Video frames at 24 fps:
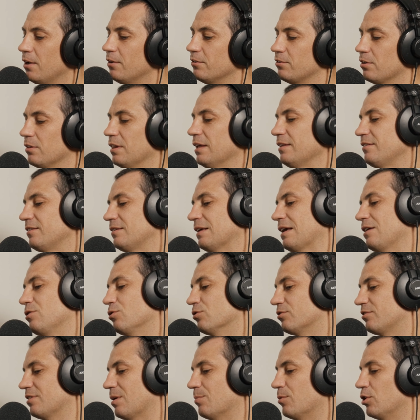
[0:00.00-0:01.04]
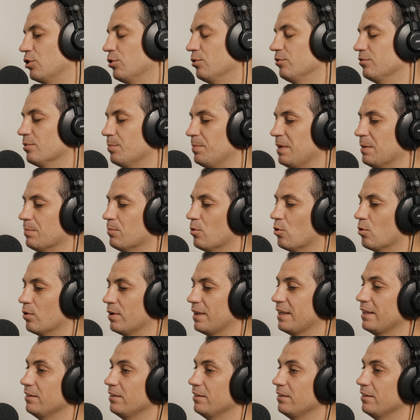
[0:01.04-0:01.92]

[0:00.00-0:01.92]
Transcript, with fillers: So let's say you're someone who's a bit more